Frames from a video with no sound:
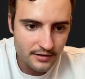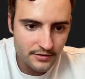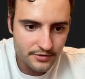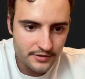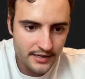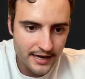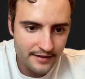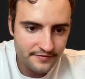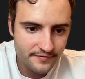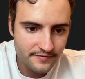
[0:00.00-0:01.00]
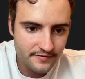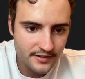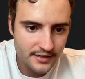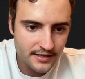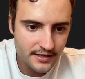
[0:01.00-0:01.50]
I'll do an F
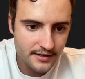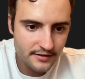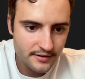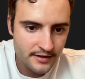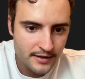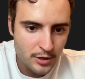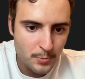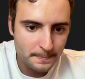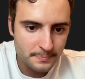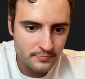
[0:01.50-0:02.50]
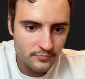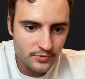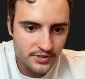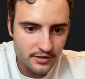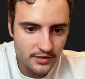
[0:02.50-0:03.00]
here,
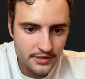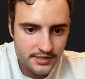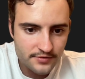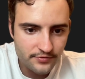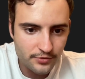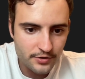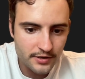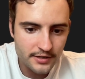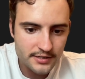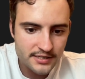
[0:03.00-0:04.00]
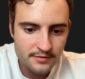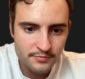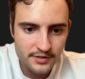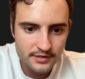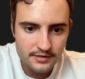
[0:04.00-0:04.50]
results for
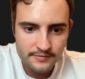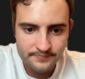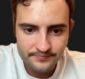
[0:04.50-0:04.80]
symbol